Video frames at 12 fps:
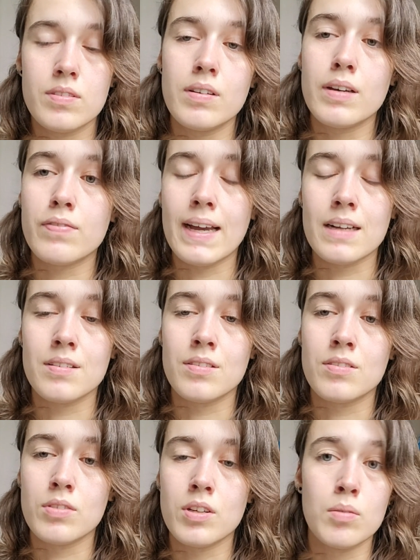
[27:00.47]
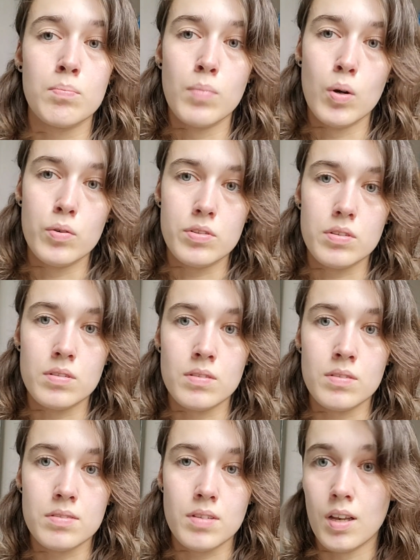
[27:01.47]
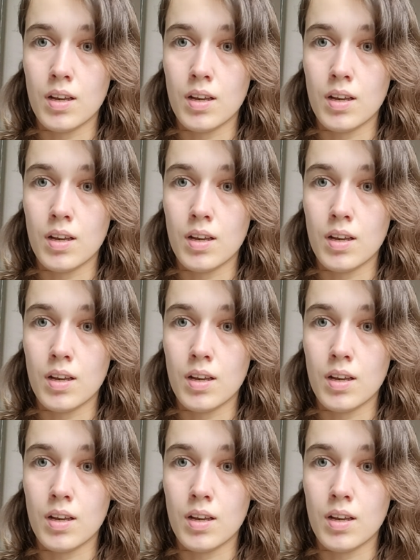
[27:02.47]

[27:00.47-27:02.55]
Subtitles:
have access to your emotions a